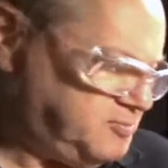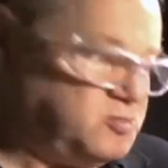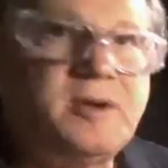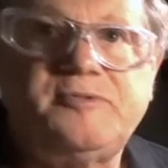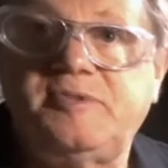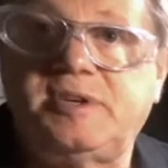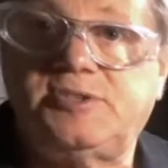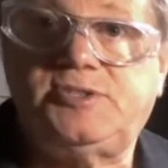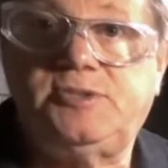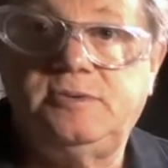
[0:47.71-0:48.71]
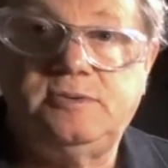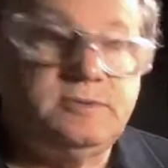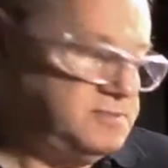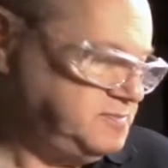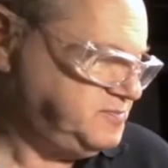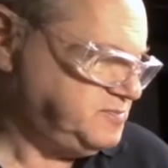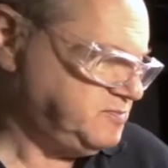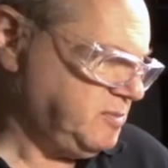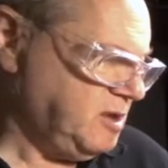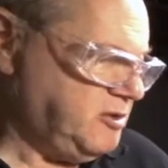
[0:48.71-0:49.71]
roughness.
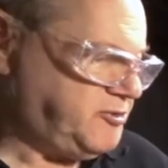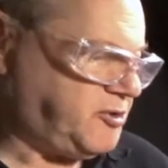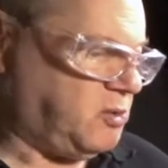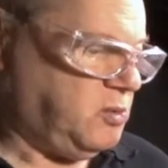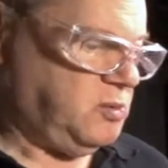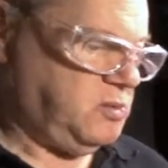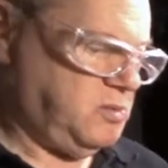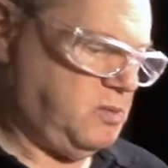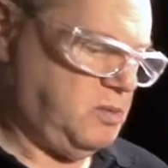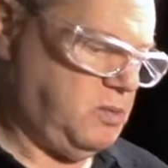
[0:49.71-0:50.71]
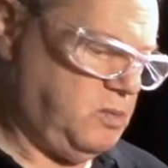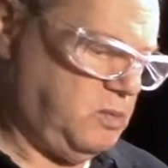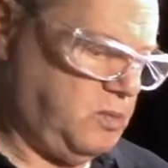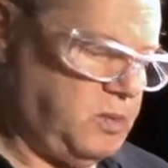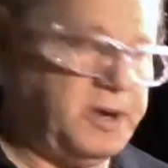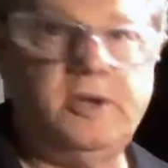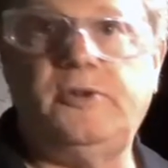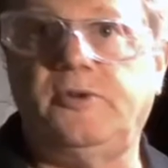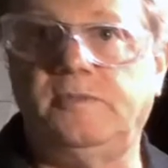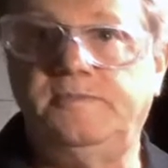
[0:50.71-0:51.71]
So, what
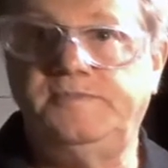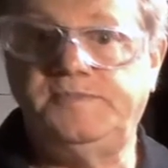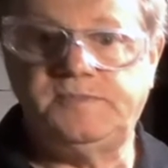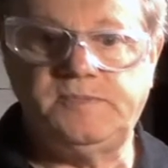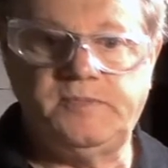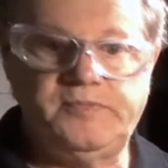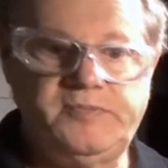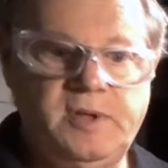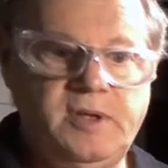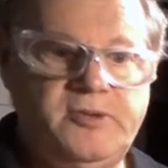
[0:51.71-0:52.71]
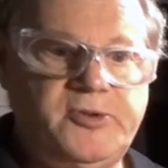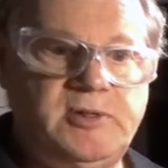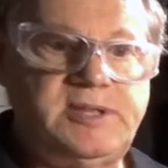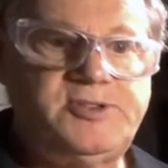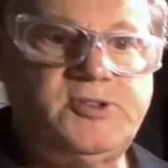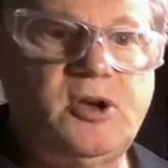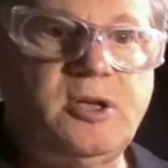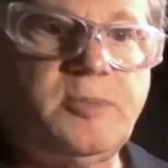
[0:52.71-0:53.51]
do? So let's talk